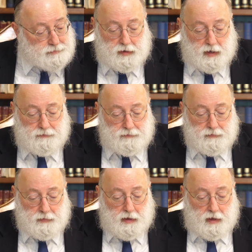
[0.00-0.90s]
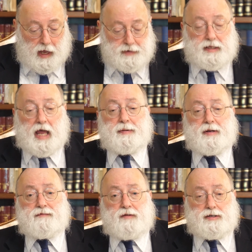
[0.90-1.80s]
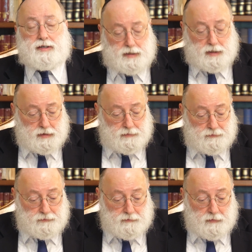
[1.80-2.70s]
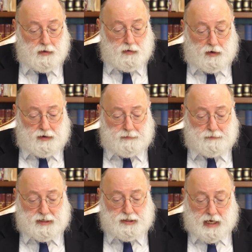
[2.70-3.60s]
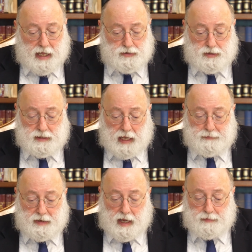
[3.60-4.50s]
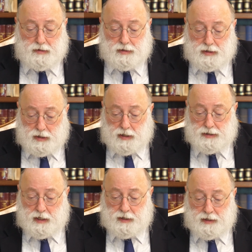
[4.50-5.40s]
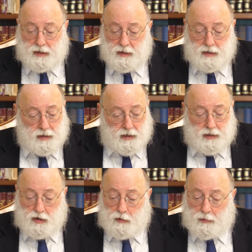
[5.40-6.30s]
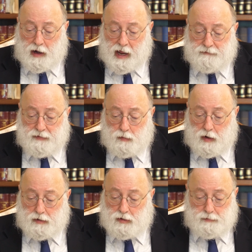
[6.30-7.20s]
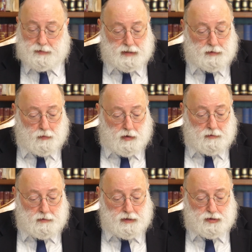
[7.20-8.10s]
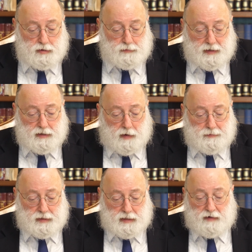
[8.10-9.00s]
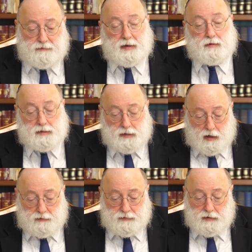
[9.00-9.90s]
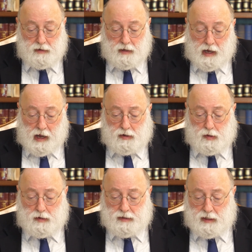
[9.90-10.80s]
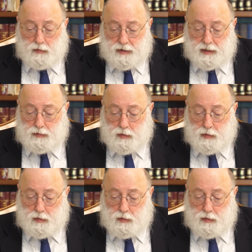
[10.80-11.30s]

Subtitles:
Okay. On the topic of narcissism, one of the big challenges is not being able to discuss anything, thereby having what could be small issues built up instead of being resolved. How can one deal with this